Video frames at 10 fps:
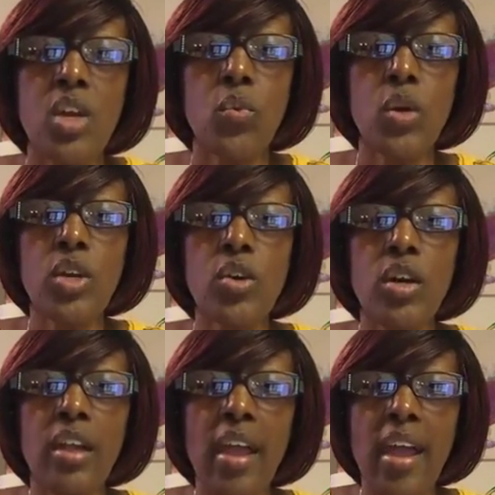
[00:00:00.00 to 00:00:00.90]
We are going
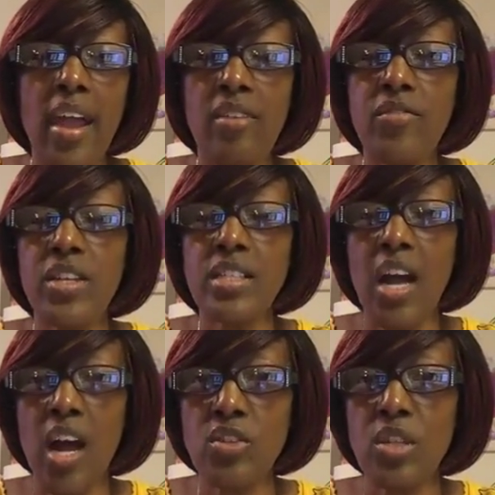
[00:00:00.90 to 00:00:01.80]
to have this
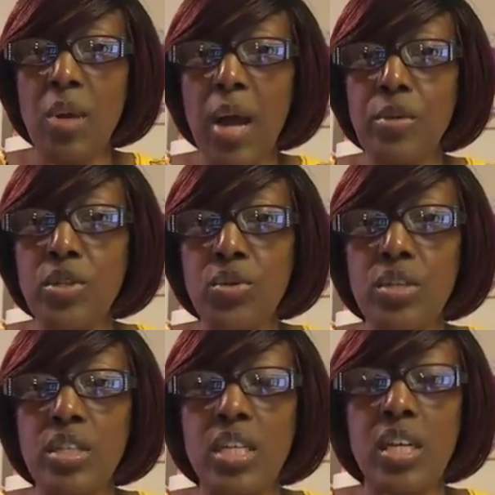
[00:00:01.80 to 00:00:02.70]
awesome
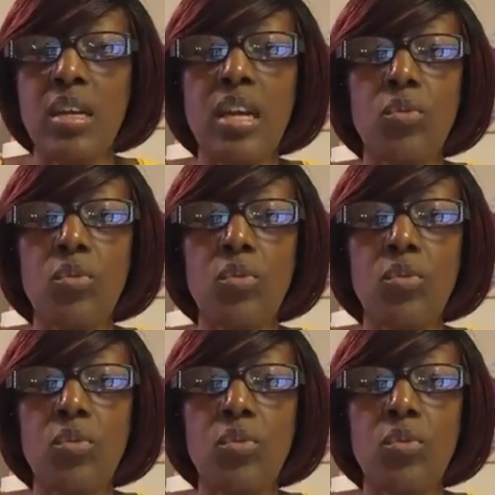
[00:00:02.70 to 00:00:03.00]
opportunity.